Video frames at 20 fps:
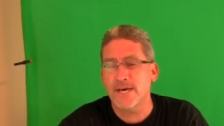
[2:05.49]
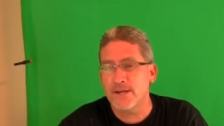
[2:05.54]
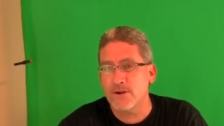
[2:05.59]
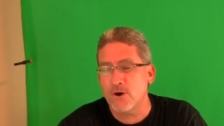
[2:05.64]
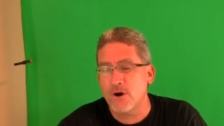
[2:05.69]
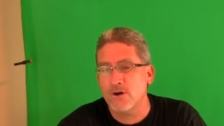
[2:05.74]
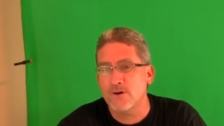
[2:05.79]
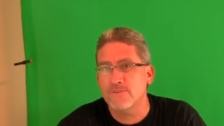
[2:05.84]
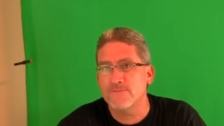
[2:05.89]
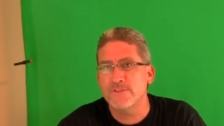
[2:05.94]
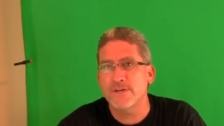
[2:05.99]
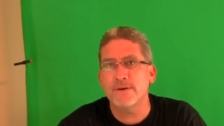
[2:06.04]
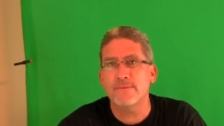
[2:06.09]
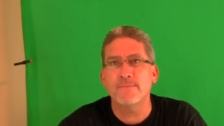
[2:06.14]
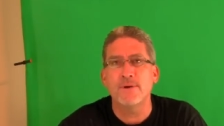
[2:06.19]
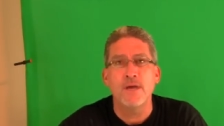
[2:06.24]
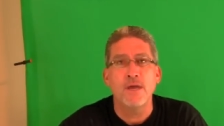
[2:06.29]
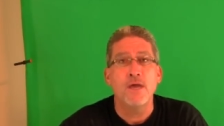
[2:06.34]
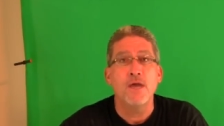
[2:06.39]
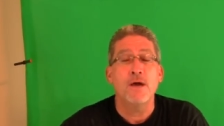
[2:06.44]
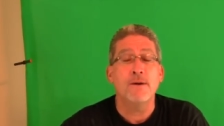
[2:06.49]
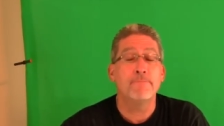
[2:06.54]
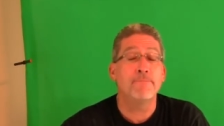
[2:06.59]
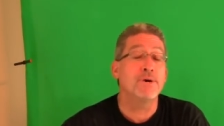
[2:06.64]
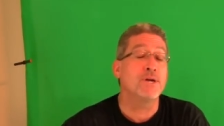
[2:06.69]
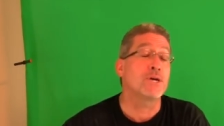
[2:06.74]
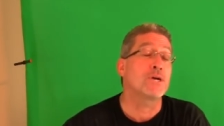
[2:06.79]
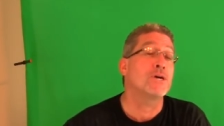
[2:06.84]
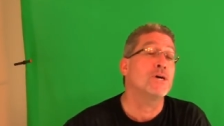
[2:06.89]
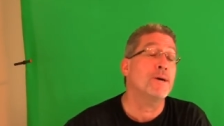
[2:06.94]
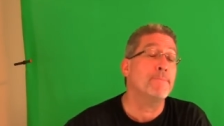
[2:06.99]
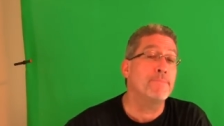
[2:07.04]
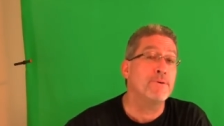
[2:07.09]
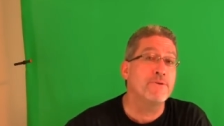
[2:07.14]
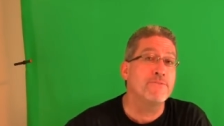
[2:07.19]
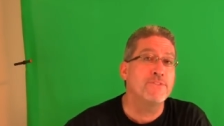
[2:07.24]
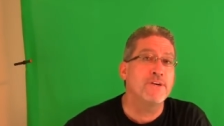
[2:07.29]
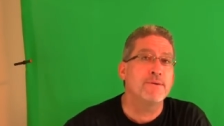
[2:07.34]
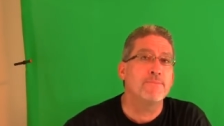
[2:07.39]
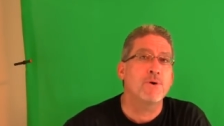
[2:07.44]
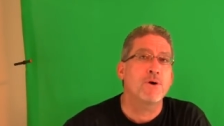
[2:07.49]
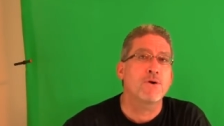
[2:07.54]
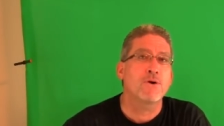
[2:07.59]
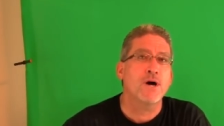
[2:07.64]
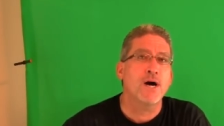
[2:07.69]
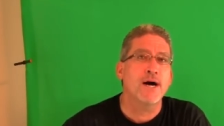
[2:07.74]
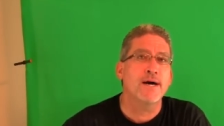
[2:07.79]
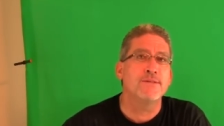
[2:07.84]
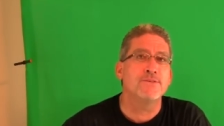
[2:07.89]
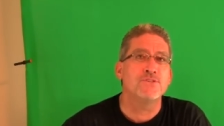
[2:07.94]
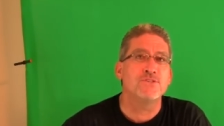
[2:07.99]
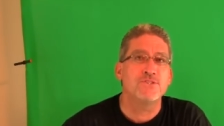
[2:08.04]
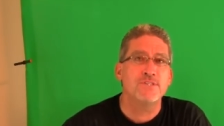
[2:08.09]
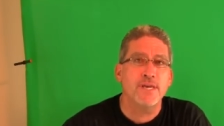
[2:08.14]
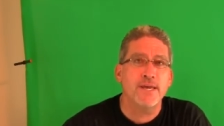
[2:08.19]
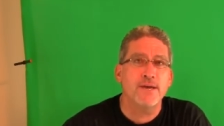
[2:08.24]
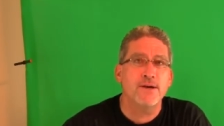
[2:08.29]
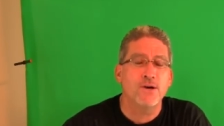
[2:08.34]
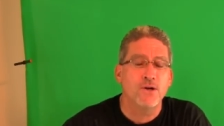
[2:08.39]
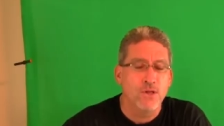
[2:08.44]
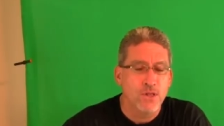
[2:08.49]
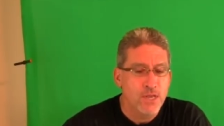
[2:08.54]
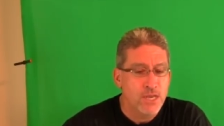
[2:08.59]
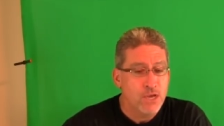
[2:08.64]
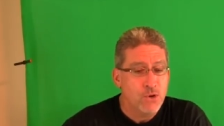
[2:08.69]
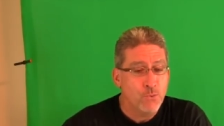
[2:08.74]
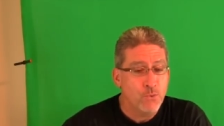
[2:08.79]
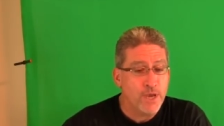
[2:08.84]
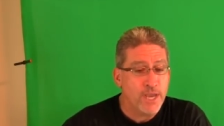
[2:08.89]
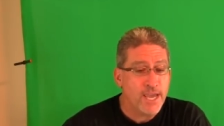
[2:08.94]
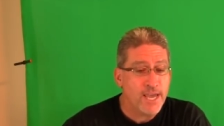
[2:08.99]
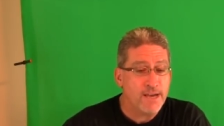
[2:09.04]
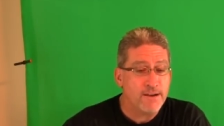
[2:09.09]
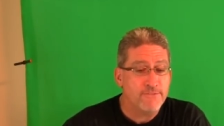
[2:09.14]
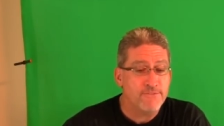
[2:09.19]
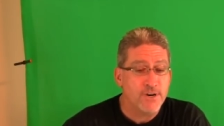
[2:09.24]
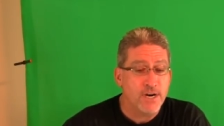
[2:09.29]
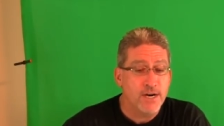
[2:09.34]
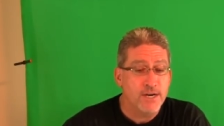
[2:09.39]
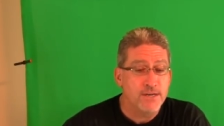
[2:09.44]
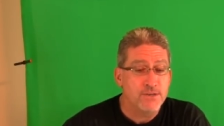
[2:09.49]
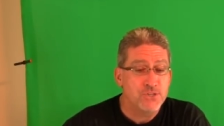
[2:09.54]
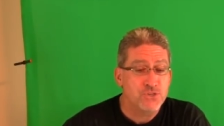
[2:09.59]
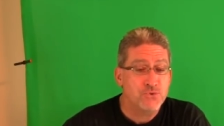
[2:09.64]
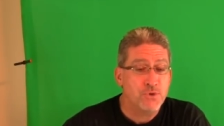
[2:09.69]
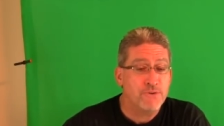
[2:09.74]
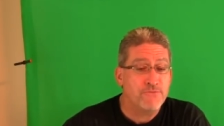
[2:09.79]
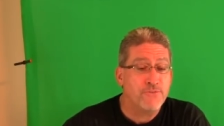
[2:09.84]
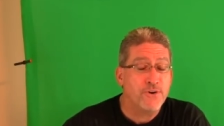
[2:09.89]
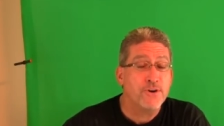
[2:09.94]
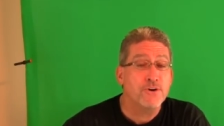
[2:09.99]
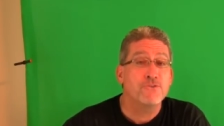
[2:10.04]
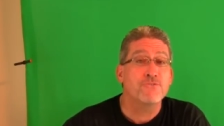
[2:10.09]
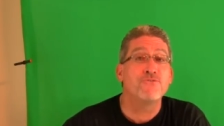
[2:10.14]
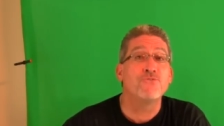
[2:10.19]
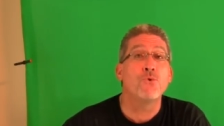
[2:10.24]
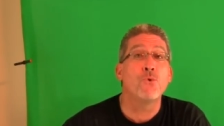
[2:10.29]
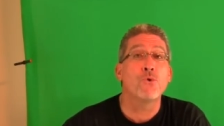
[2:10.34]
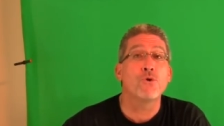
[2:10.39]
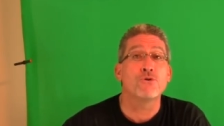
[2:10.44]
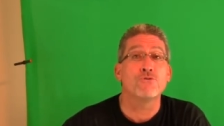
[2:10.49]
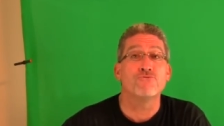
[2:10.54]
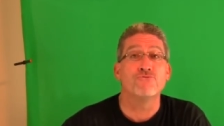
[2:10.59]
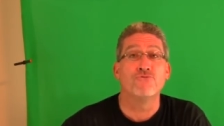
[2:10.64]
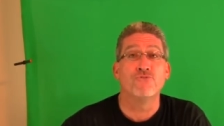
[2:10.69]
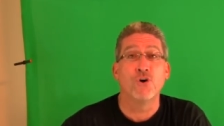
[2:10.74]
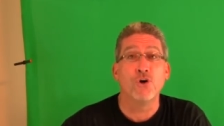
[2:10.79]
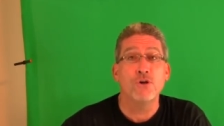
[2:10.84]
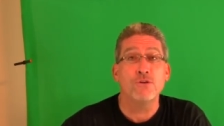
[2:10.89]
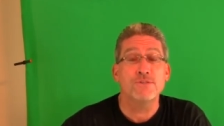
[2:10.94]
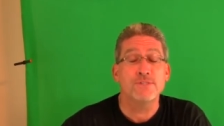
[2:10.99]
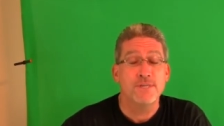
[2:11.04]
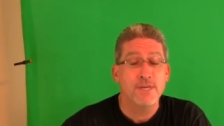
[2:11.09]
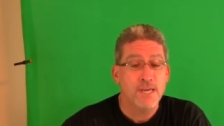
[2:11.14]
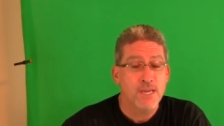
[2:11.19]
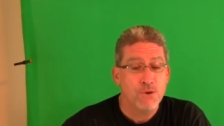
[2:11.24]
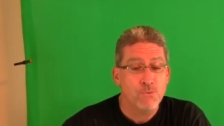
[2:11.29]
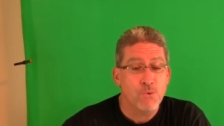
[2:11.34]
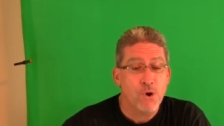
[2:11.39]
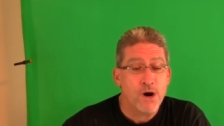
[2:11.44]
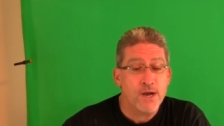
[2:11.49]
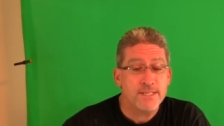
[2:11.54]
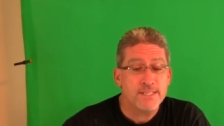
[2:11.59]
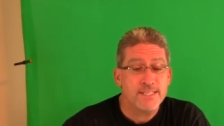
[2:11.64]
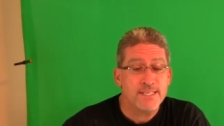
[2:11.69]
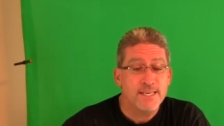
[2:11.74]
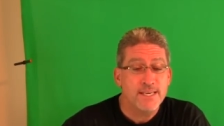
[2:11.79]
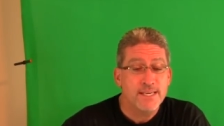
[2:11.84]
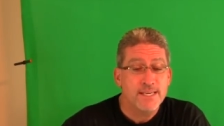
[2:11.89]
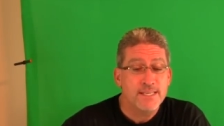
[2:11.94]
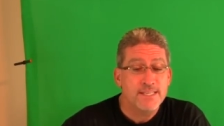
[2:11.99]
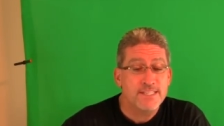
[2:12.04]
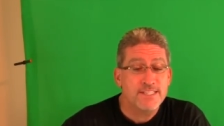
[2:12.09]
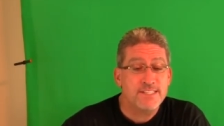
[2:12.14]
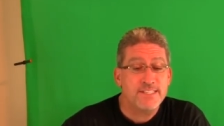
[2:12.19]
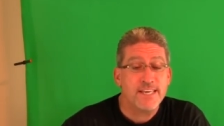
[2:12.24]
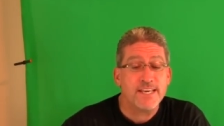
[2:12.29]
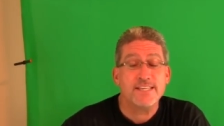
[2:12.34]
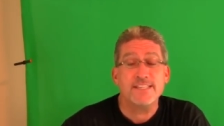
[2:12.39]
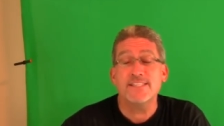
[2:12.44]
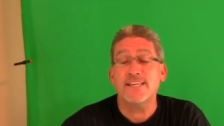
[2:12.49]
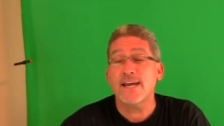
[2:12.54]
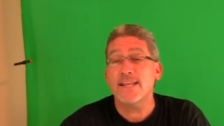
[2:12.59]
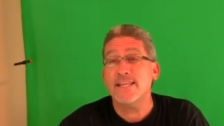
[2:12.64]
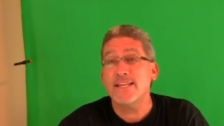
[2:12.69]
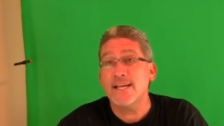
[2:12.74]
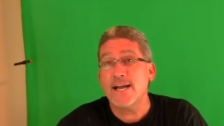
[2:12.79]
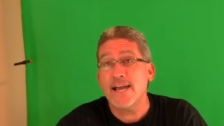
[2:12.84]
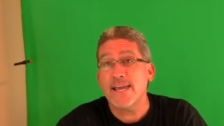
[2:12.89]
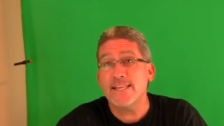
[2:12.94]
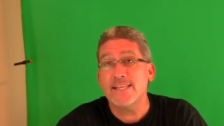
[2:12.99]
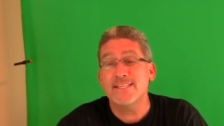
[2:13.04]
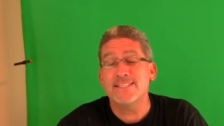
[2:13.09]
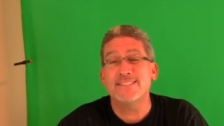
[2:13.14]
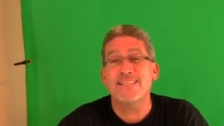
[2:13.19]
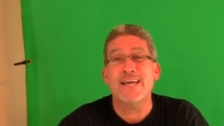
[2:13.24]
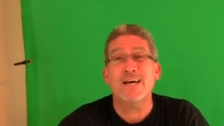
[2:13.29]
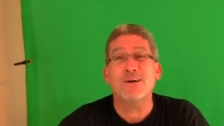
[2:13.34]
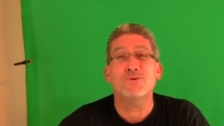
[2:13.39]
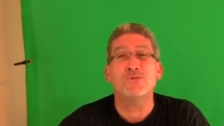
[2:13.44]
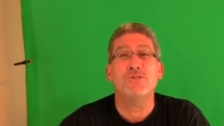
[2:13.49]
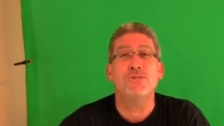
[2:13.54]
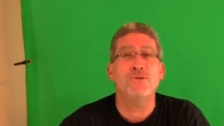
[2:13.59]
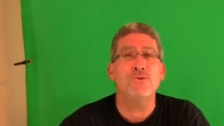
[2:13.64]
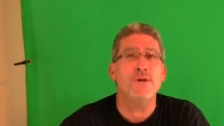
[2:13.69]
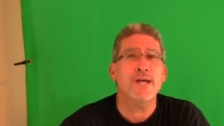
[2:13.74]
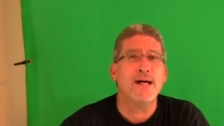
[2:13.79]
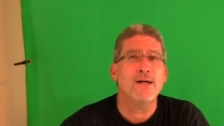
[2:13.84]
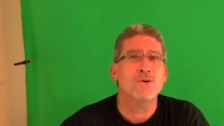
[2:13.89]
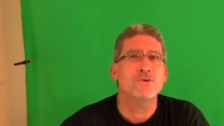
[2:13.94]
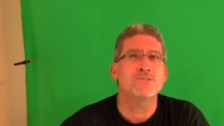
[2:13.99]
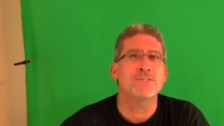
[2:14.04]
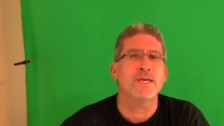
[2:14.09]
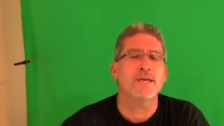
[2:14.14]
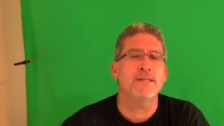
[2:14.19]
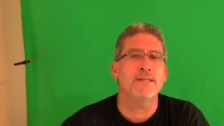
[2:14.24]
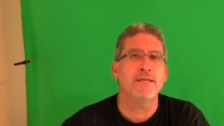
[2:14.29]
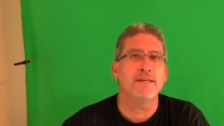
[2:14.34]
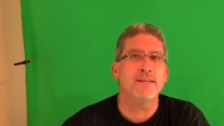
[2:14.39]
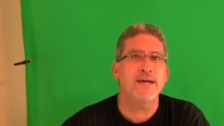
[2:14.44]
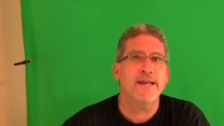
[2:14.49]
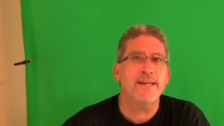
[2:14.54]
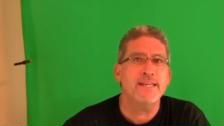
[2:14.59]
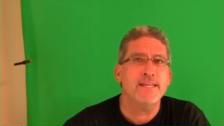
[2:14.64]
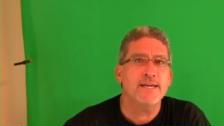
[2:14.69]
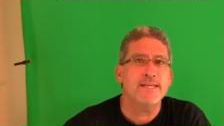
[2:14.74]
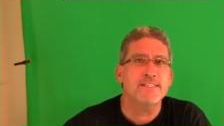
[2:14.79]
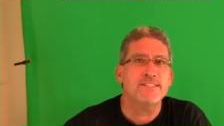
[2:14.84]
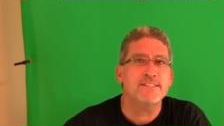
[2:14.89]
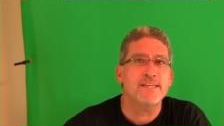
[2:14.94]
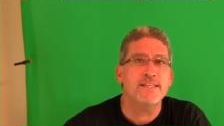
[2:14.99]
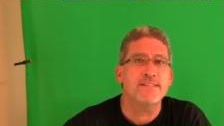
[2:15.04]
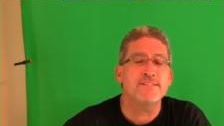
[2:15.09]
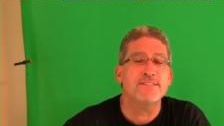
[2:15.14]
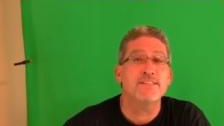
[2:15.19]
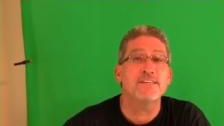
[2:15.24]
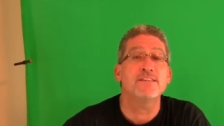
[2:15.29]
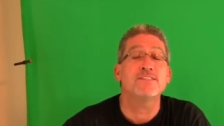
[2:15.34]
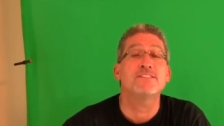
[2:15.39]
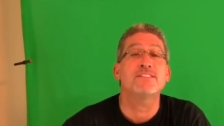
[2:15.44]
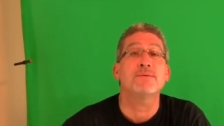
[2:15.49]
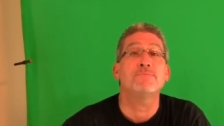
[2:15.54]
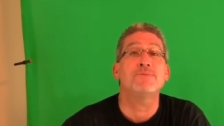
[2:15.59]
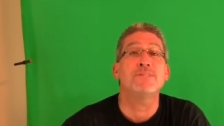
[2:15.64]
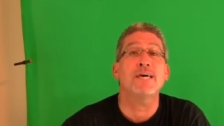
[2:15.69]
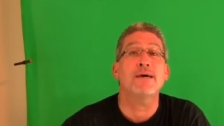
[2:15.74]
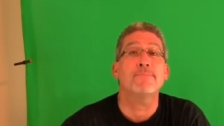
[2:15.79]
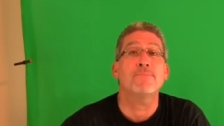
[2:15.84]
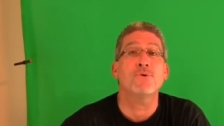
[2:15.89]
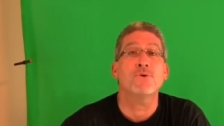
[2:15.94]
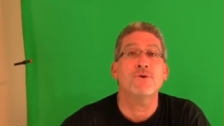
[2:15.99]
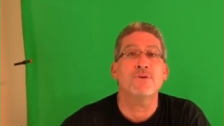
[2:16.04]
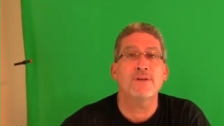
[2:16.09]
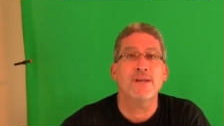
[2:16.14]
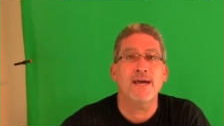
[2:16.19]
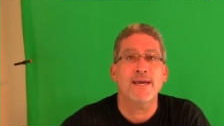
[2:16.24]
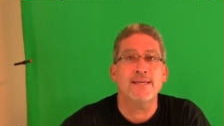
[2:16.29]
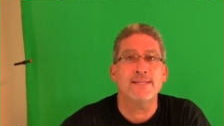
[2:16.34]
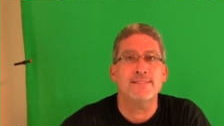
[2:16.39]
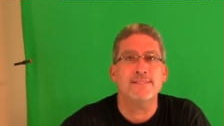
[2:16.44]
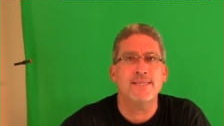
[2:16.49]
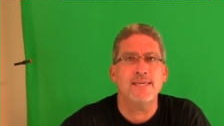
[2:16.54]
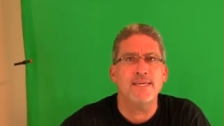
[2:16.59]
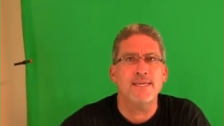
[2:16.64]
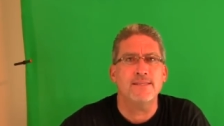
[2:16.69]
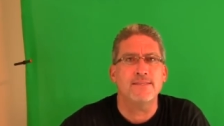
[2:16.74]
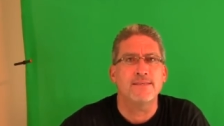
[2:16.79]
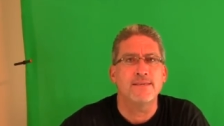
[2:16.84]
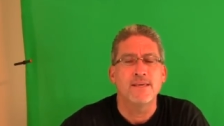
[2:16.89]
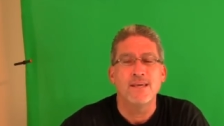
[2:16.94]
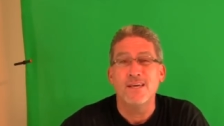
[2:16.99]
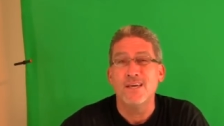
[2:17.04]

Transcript: Not all of them, but a couple of them are on sale. We have uh, Street Fighter 4 Volt was $6.99 is now $2.99 to September 19th.